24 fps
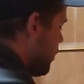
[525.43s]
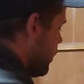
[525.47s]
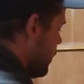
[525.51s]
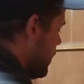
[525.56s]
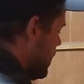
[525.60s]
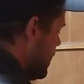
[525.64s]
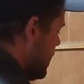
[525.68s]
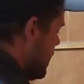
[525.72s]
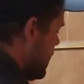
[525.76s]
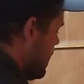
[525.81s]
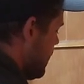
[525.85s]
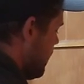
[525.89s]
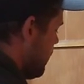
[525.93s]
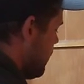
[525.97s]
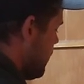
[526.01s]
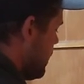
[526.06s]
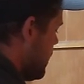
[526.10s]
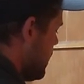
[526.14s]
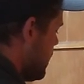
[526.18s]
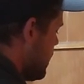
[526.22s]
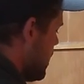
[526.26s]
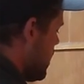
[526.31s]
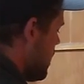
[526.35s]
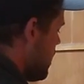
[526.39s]
We're going to get
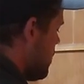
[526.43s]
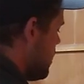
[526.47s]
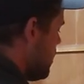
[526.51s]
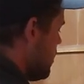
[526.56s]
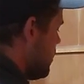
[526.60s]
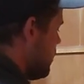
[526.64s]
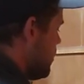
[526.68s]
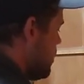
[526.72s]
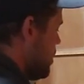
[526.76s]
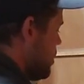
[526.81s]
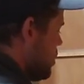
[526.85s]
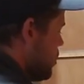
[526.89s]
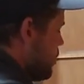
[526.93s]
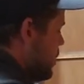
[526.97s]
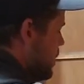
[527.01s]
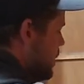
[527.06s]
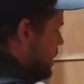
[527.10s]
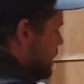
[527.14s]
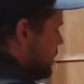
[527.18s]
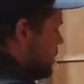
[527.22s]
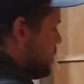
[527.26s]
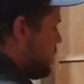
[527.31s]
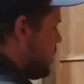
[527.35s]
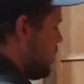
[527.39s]
the
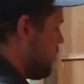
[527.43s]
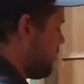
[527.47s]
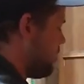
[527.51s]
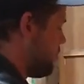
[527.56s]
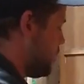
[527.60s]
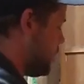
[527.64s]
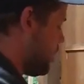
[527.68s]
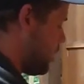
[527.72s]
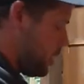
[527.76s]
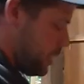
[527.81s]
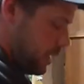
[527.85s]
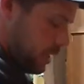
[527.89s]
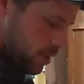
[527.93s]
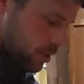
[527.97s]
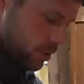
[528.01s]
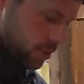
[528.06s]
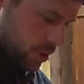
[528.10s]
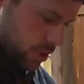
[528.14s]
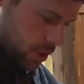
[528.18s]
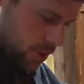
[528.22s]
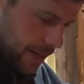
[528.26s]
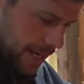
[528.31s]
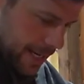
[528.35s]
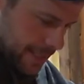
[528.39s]
unit itself put on here
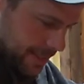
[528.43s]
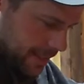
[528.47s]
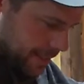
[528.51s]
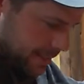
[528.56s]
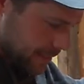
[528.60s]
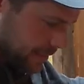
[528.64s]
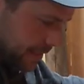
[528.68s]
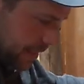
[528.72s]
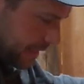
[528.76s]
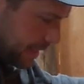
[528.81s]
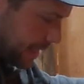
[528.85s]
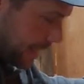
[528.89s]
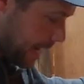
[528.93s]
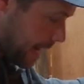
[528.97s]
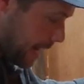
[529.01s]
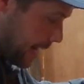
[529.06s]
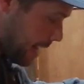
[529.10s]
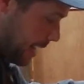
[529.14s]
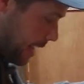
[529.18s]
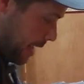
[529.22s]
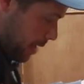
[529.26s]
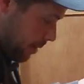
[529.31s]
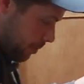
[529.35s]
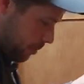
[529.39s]
so you guys can see
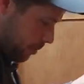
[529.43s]
that.